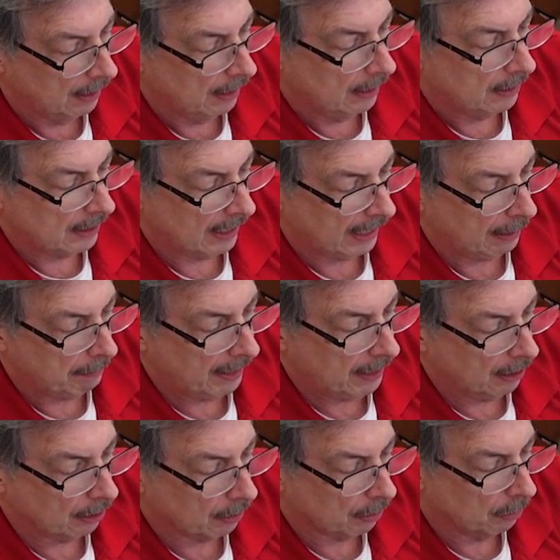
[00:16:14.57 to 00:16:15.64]
Same
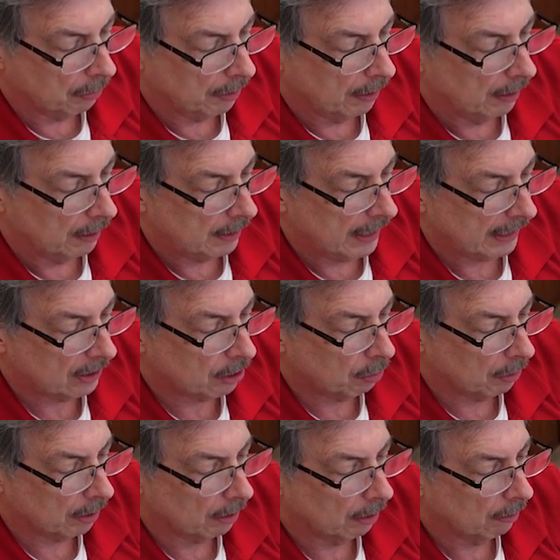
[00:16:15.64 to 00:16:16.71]
here. Next
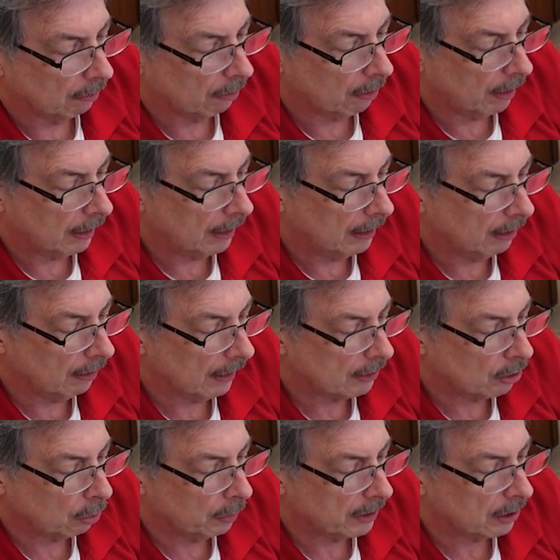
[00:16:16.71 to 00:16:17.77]
one, right here, I
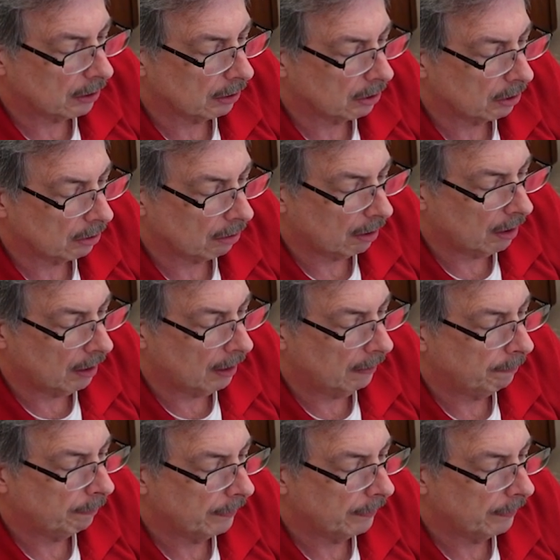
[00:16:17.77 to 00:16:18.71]
twist the straw